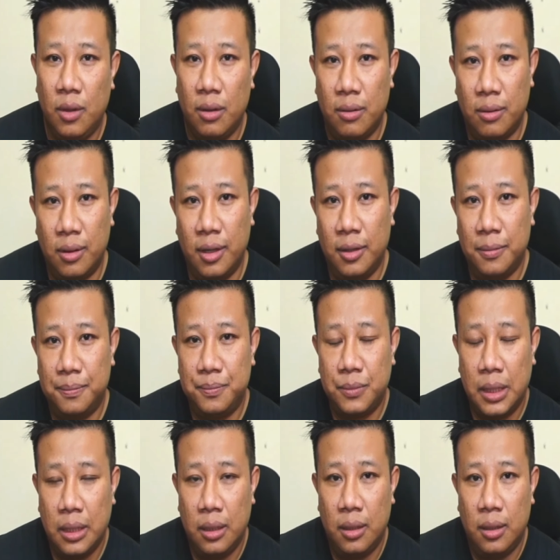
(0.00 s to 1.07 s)
right?
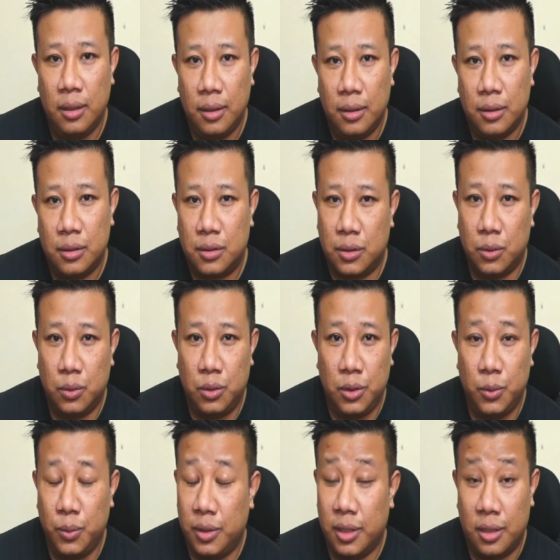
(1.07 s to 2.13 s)
So
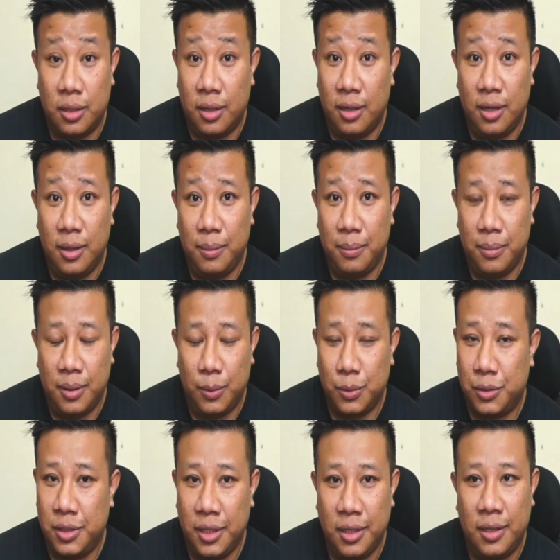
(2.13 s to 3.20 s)
during that time, I was
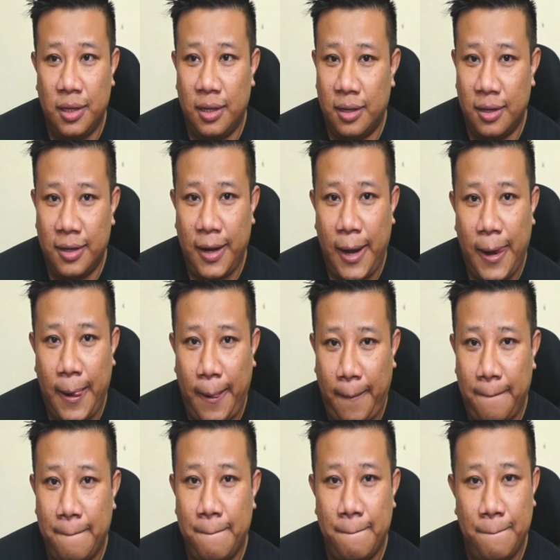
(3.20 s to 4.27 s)
thinking like,
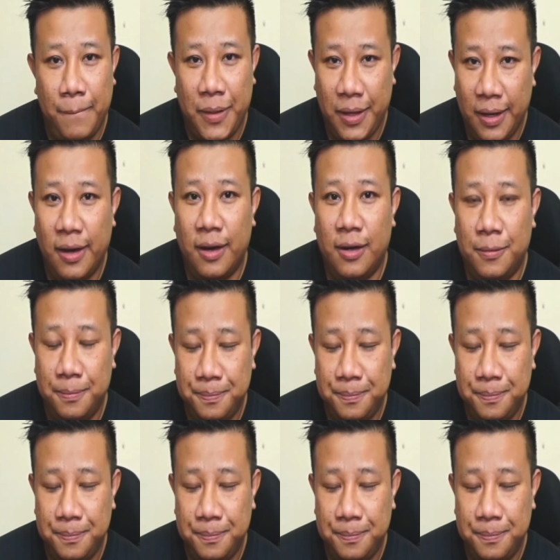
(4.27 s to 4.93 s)
yeah,